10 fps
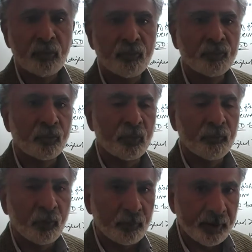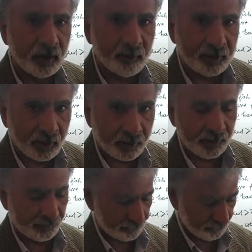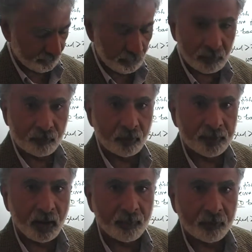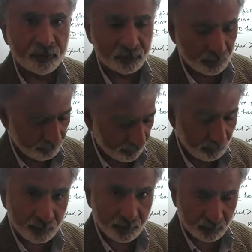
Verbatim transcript: from what we have at our hand from the observation that we have at our